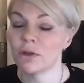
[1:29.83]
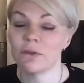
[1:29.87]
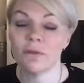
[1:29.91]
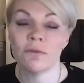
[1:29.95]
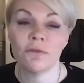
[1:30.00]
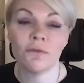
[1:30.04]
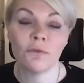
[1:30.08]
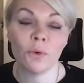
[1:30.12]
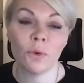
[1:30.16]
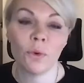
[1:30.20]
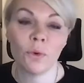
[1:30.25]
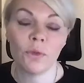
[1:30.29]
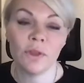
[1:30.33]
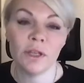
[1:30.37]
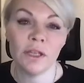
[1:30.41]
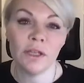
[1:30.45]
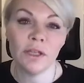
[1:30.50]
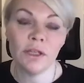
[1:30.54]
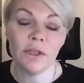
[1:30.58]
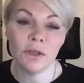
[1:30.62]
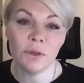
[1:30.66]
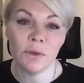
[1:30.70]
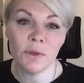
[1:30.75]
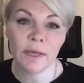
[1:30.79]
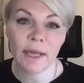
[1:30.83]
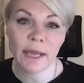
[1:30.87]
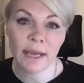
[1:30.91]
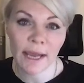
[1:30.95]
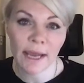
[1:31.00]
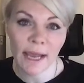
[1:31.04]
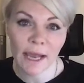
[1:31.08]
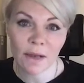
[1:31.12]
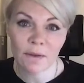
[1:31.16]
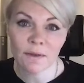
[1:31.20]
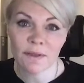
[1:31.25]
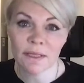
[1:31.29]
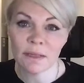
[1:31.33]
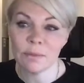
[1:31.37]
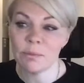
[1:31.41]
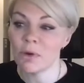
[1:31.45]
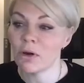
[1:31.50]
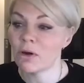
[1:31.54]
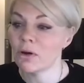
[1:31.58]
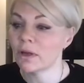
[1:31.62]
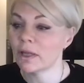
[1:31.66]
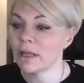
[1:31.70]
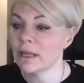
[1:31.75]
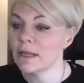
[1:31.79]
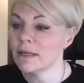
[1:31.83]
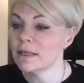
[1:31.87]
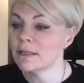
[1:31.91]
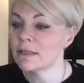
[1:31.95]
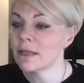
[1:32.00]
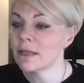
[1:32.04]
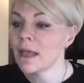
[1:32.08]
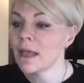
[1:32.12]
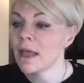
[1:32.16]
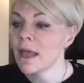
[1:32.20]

for the UK housing market.